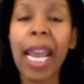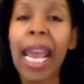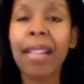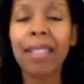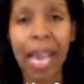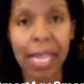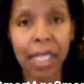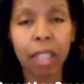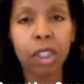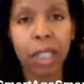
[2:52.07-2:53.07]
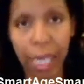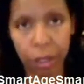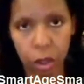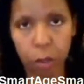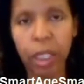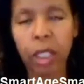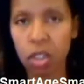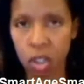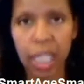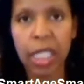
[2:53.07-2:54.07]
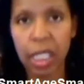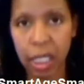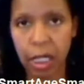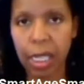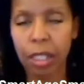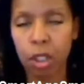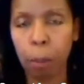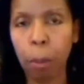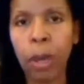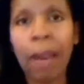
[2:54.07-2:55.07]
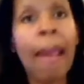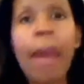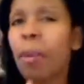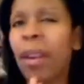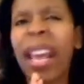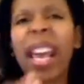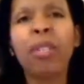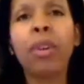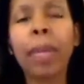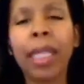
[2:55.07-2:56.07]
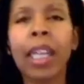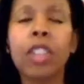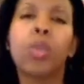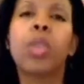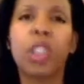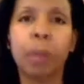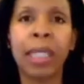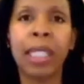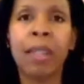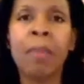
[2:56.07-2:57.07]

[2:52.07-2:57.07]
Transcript: and Danielle together because they needed that support, but everybody else was split.